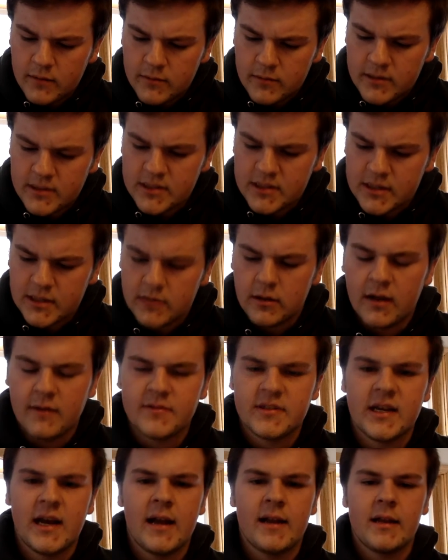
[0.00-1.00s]
wrist or
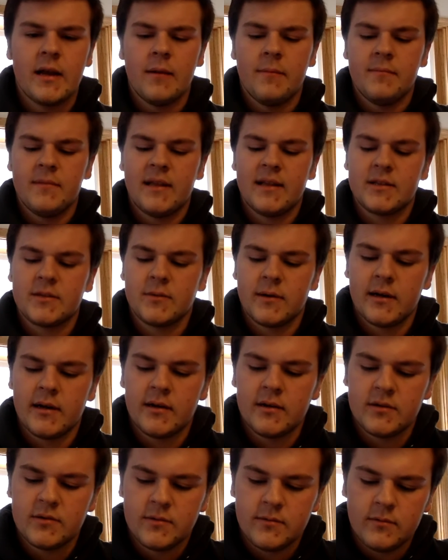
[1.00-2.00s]
glove side. Yep, that's
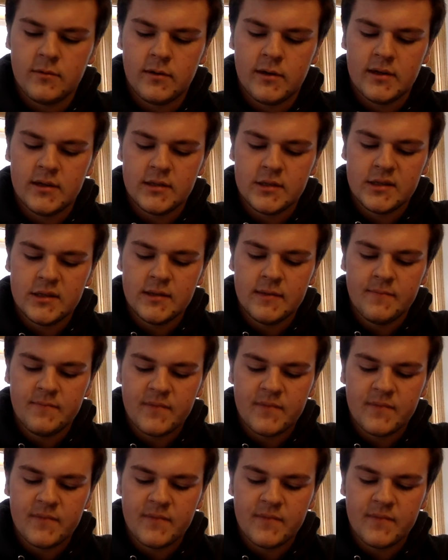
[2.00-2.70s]
where it was.